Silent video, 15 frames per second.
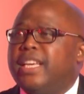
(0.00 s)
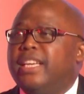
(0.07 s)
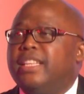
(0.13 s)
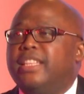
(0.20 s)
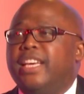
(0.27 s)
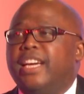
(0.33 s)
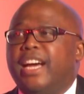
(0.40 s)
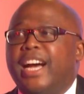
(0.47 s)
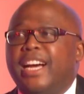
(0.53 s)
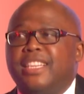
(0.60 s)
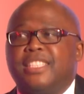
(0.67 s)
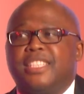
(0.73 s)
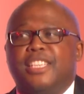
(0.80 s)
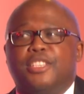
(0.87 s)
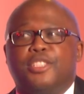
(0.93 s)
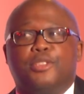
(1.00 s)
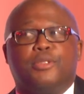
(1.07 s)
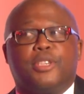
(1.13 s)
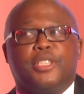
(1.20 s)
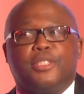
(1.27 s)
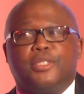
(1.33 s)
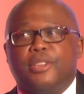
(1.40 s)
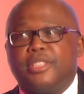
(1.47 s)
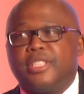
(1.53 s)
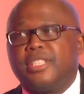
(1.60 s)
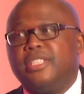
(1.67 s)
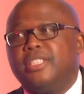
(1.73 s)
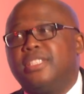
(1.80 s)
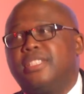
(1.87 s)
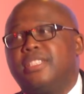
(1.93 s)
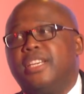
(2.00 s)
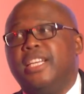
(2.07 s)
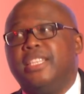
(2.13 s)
and the access to resources